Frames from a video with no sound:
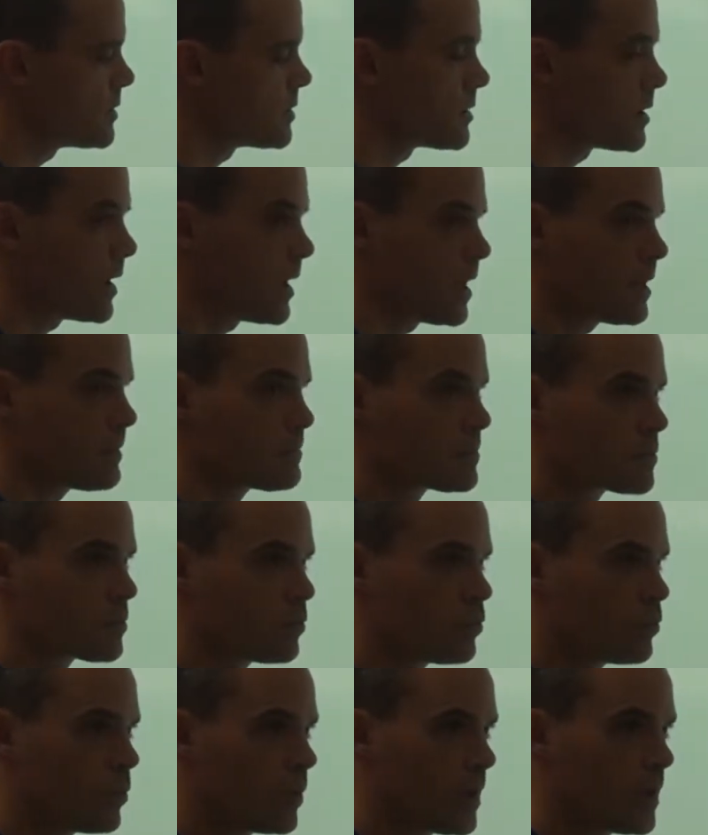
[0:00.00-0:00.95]
times
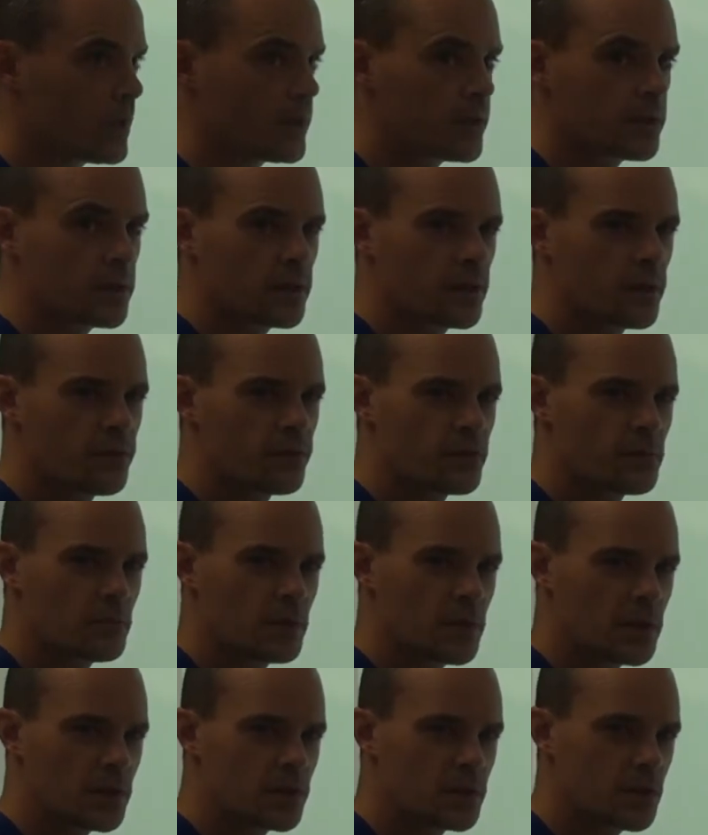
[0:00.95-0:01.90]
what gives
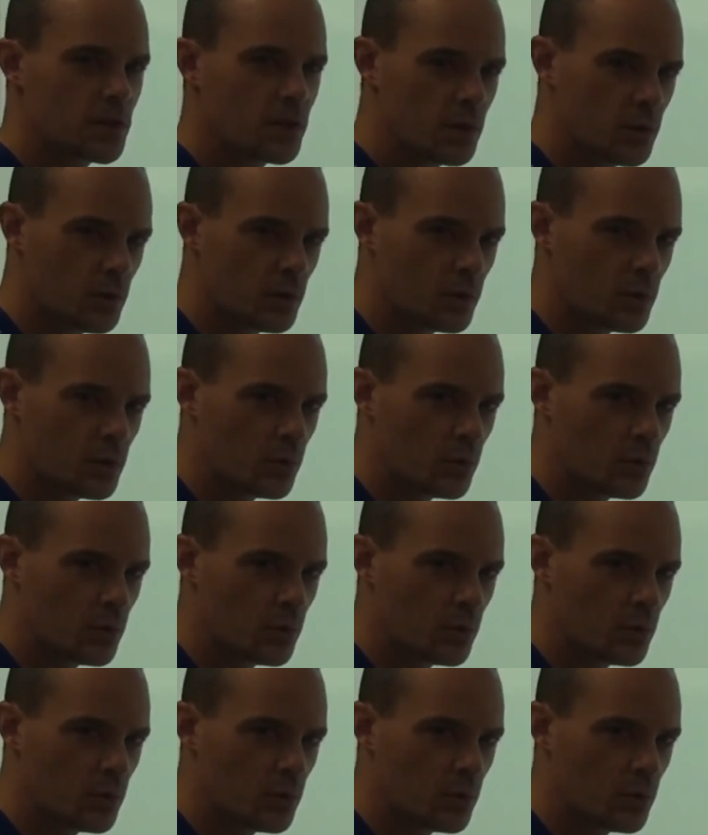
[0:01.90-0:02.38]
me 2?